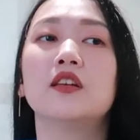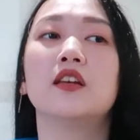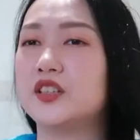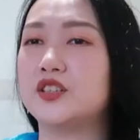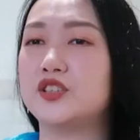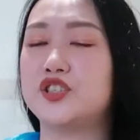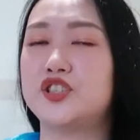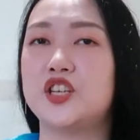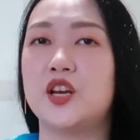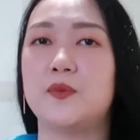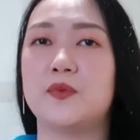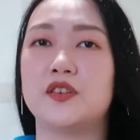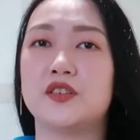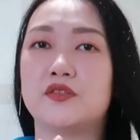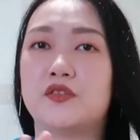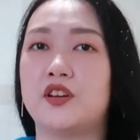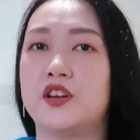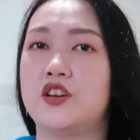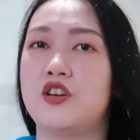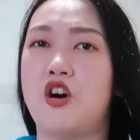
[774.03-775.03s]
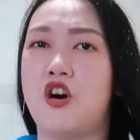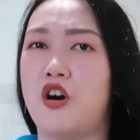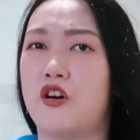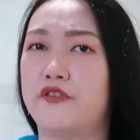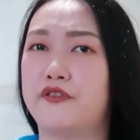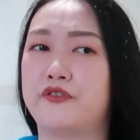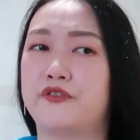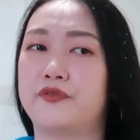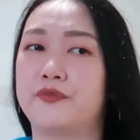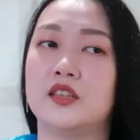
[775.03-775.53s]
the shape is already
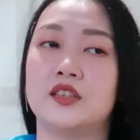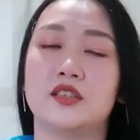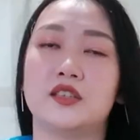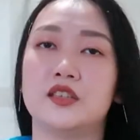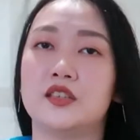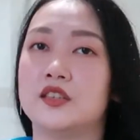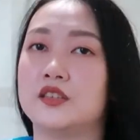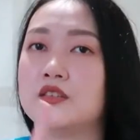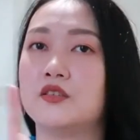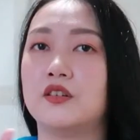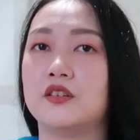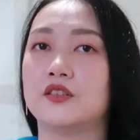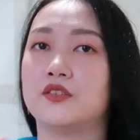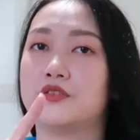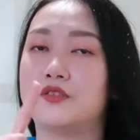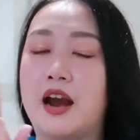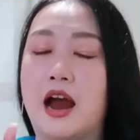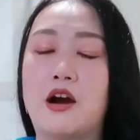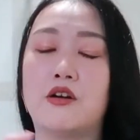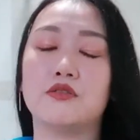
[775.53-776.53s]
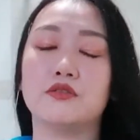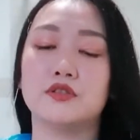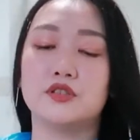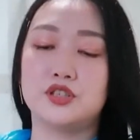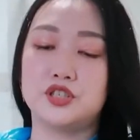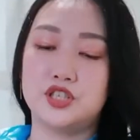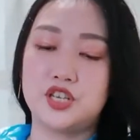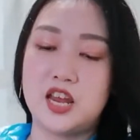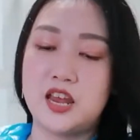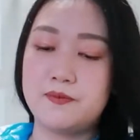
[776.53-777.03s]
off. It's not the round
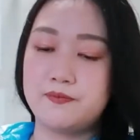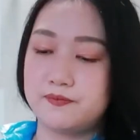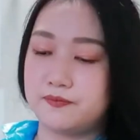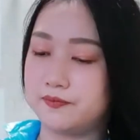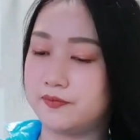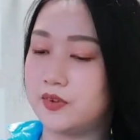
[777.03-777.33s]
shape.